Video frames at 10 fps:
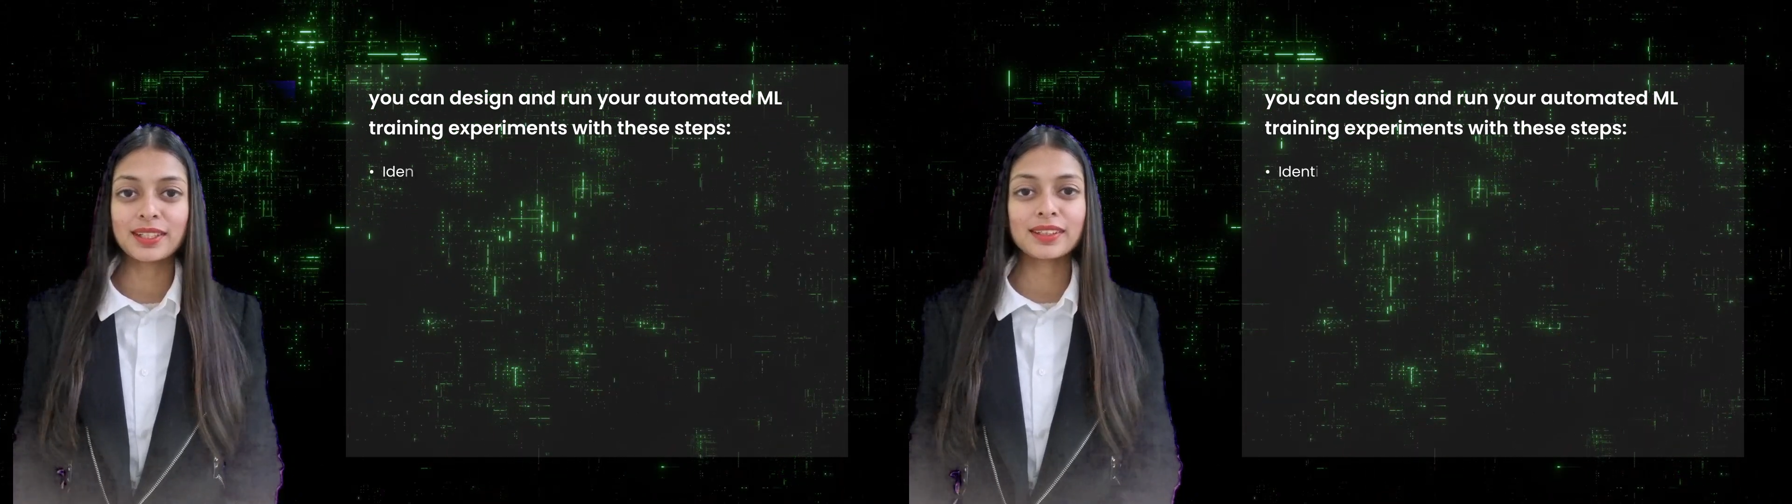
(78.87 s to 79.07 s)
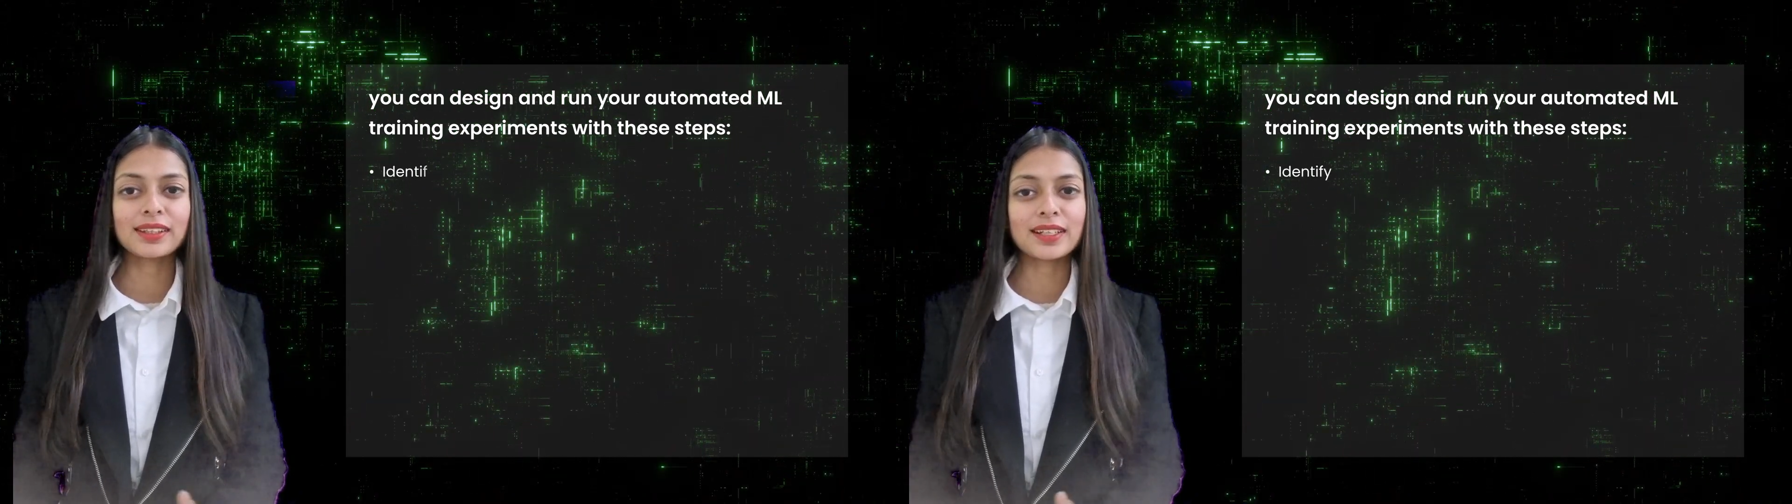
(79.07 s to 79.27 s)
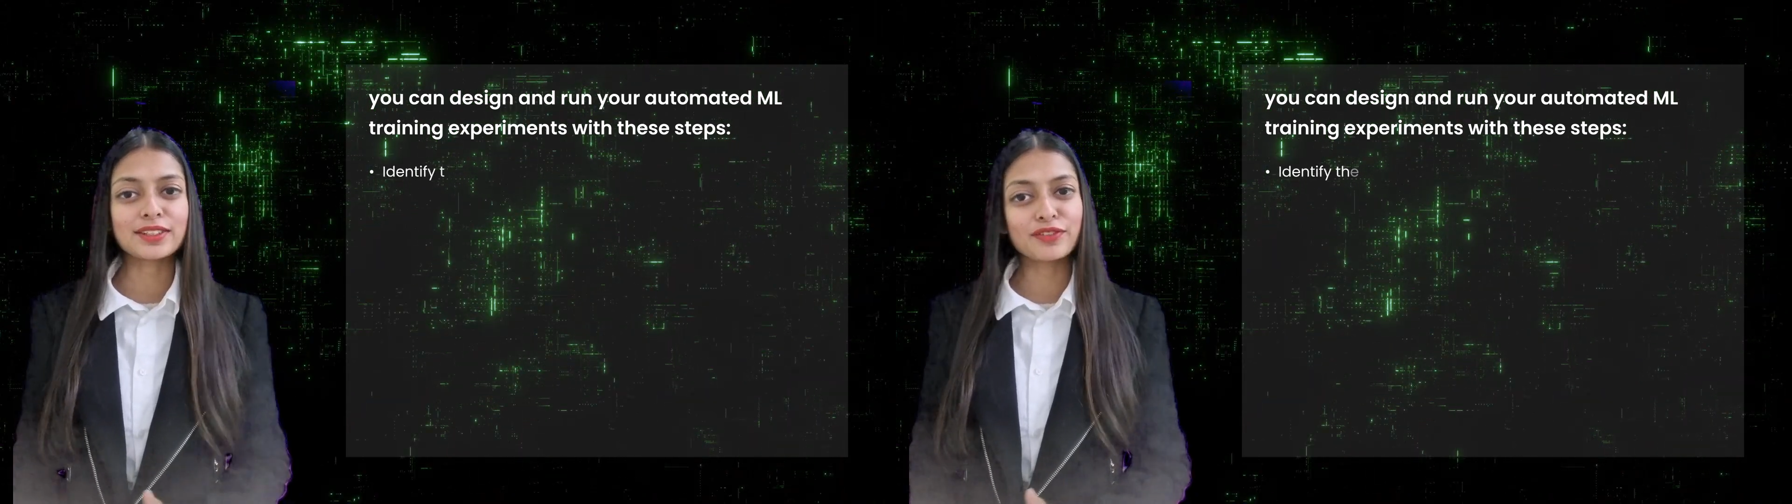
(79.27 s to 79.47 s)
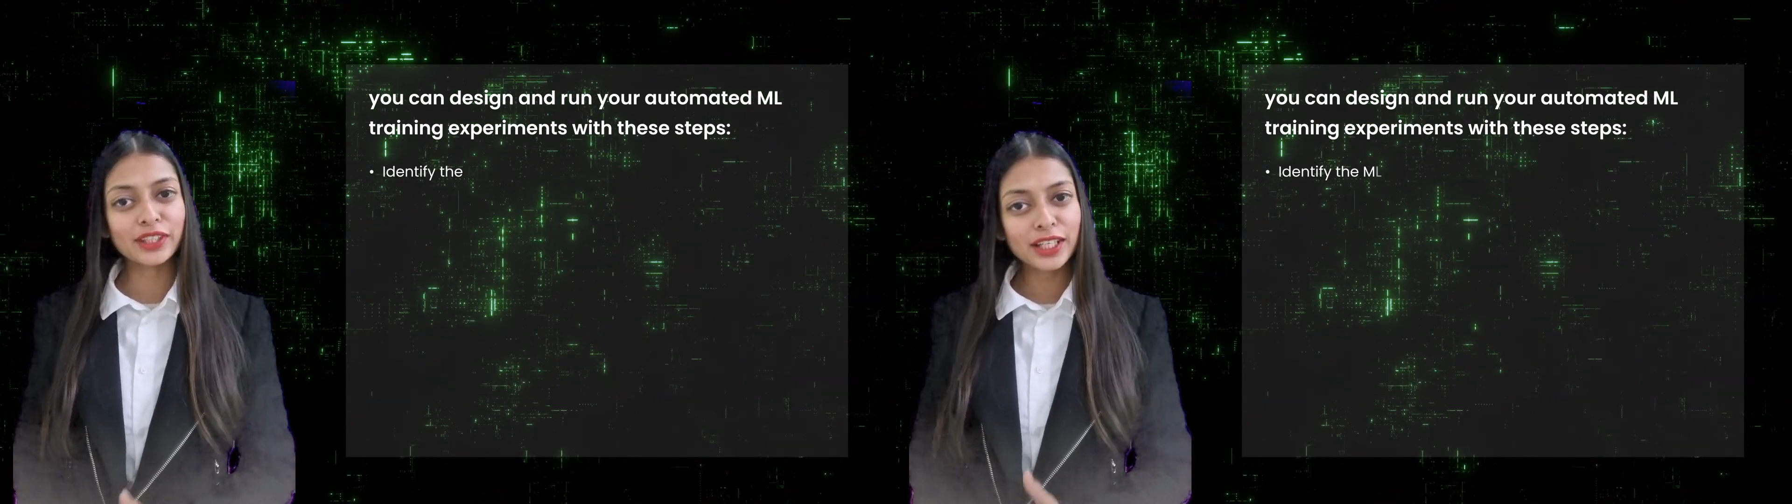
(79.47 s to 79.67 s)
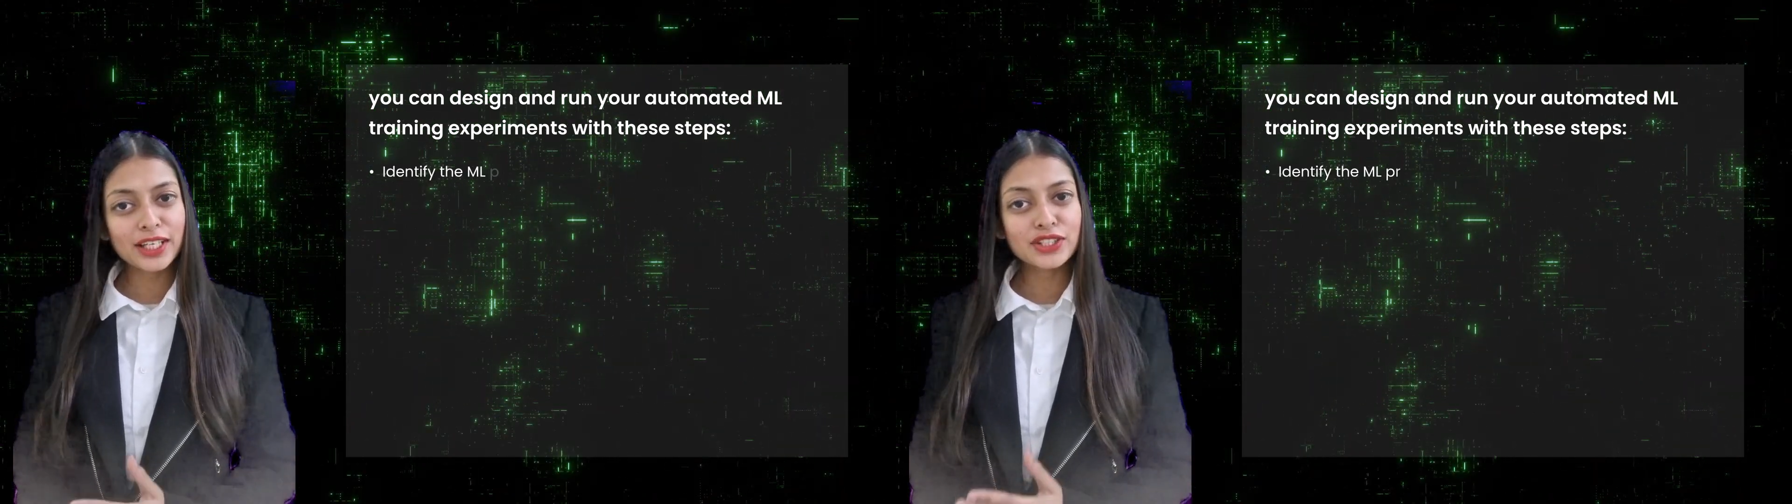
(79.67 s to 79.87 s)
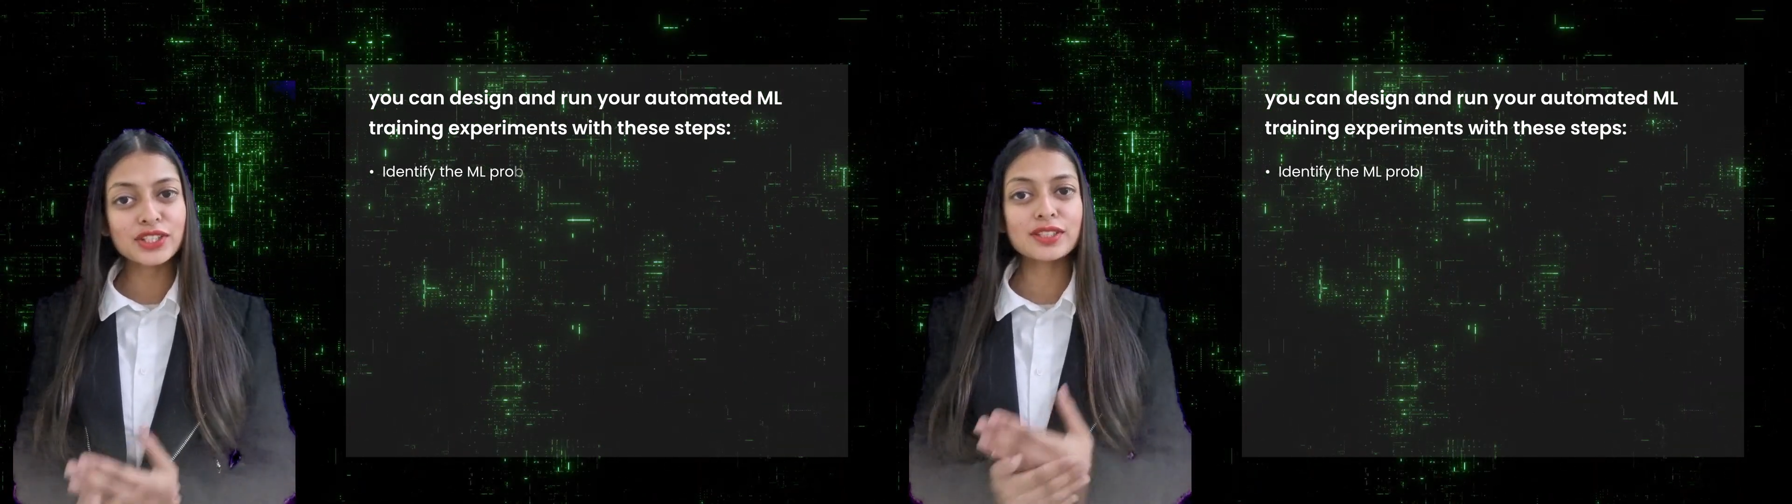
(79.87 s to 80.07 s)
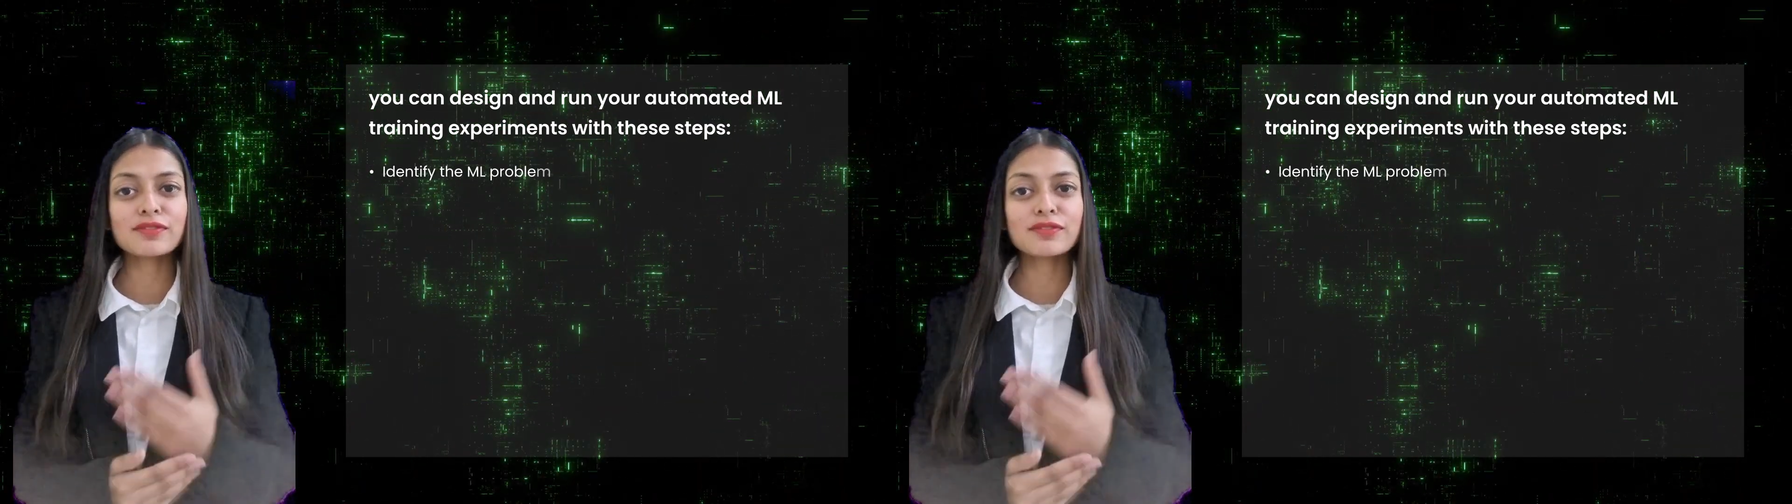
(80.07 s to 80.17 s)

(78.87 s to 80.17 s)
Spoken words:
classification,